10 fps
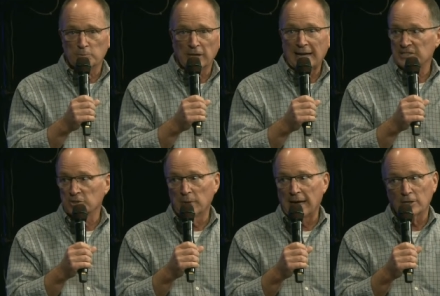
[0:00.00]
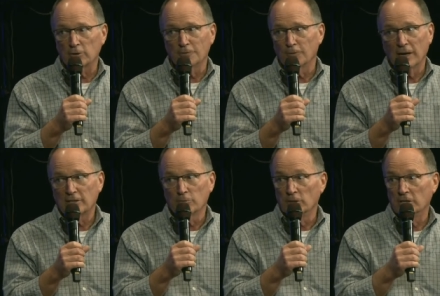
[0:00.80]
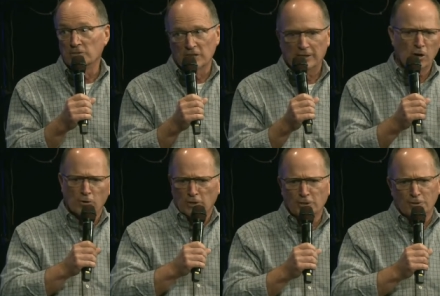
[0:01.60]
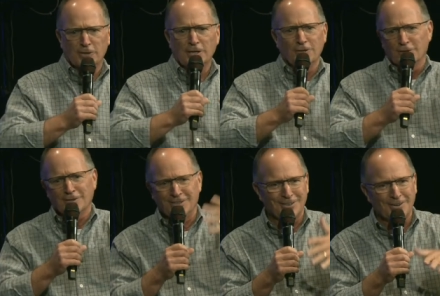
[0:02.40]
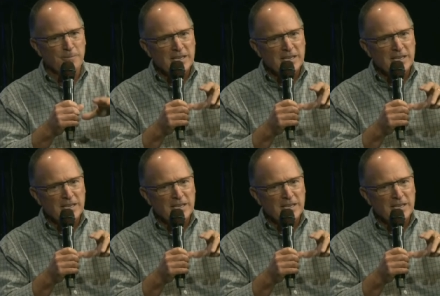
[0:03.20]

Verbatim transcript: planned sabbatical for like three years. Like, oh, good, you're here. You're good. You know,